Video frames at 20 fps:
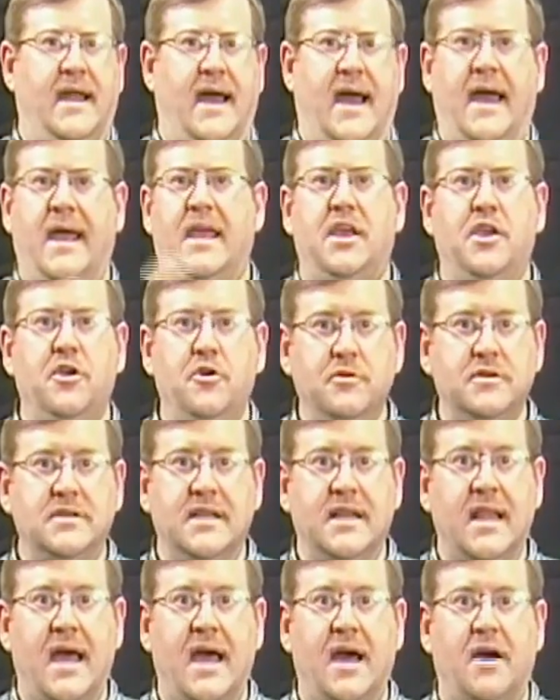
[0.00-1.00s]
Not huge
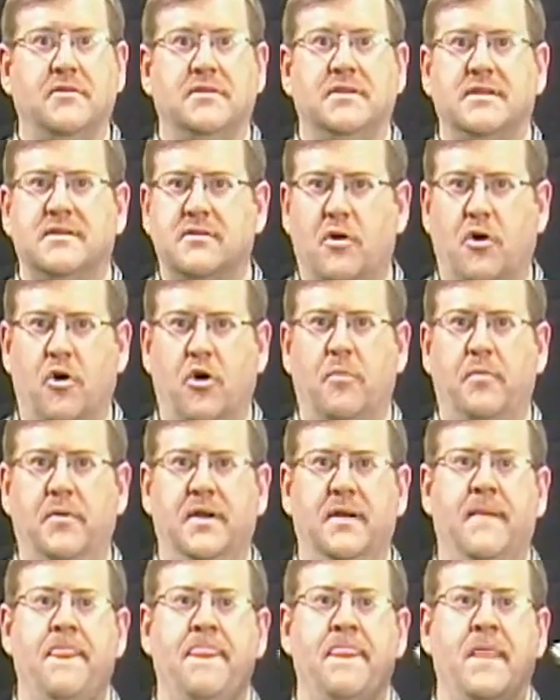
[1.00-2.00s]
and loud, just
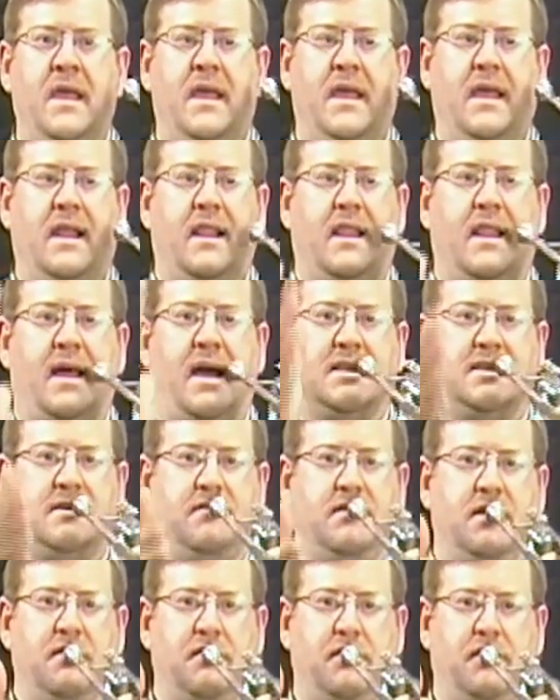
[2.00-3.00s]
open and lots
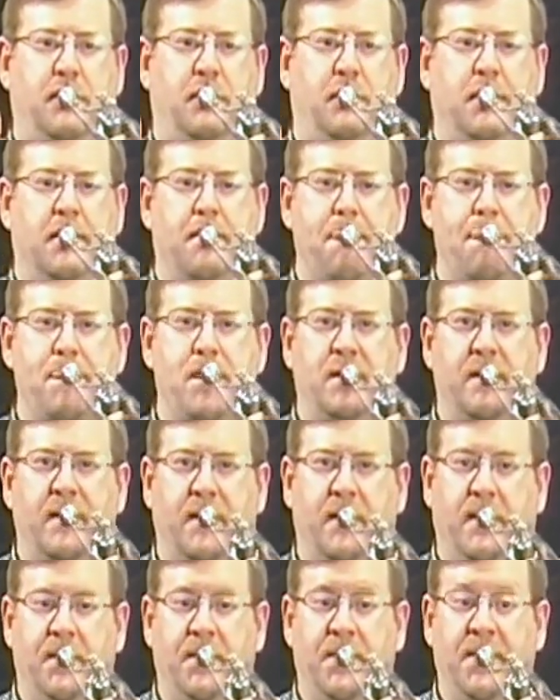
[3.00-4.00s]
of air flowing. Here
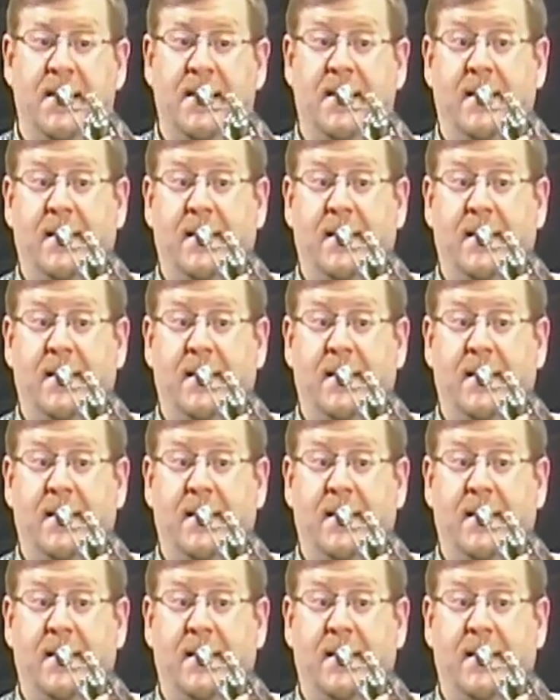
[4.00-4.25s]
we go.